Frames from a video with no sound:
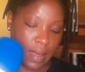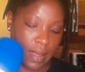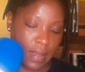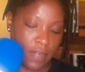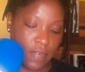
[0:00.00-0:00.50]

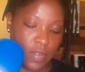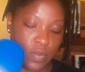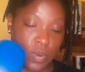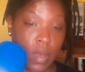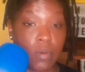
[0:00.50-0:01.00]
If
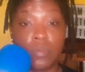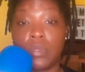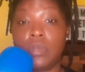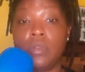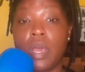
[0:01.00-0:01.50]
you know,
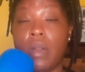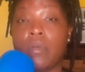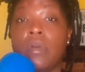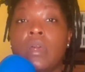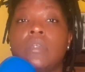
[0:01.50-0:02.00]
you
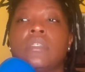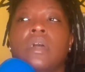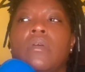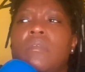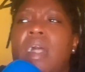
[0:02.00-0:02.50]
know.
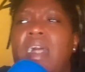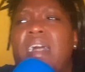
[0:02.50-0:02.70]
So